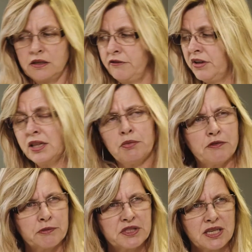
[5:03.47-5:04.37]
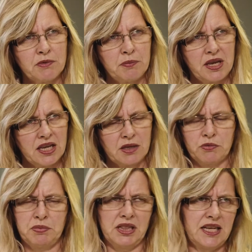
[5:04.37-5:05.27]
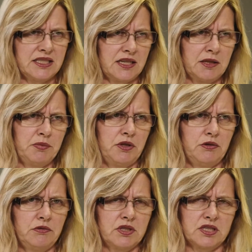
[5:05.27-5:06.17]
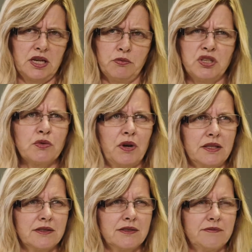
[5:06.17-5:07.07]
available from CPET, and we'd be glad to help you decide which ones.